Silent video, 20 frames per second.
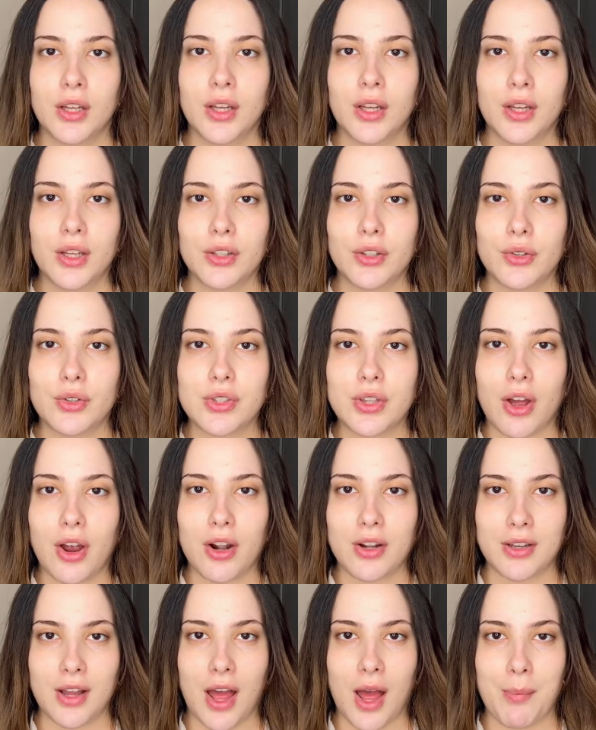To start
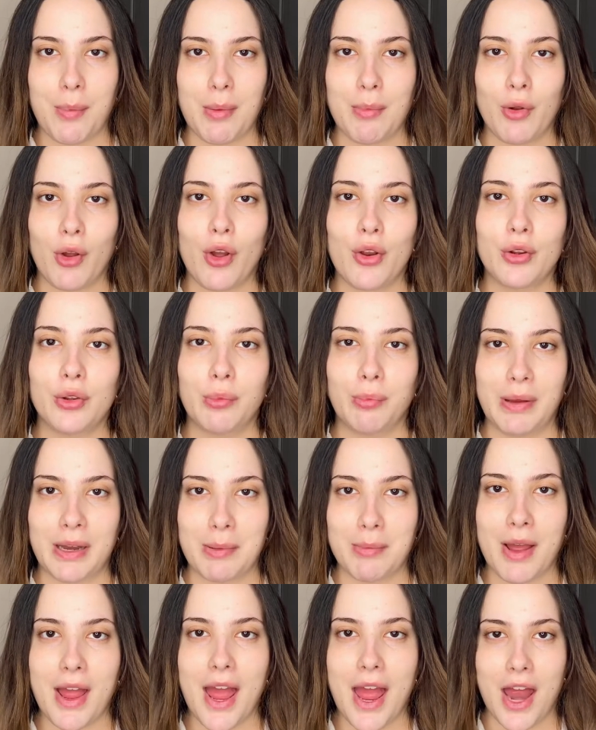up, I'm going to pin my
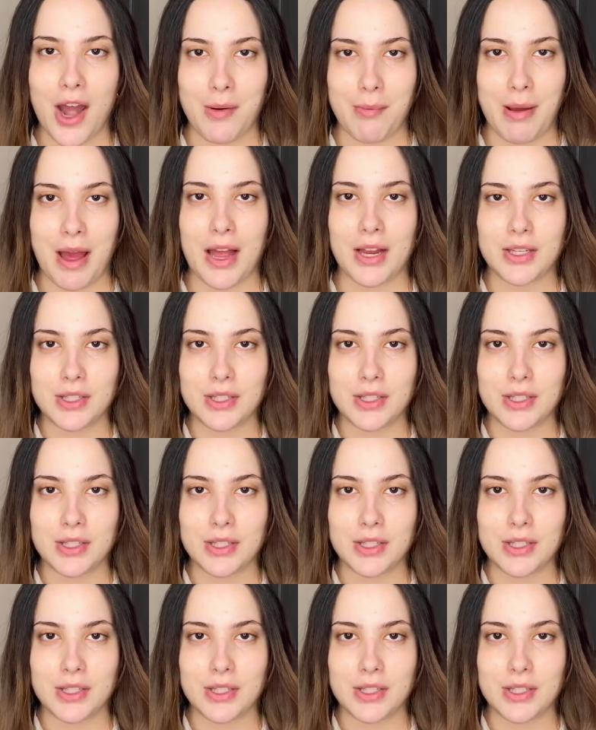hair back so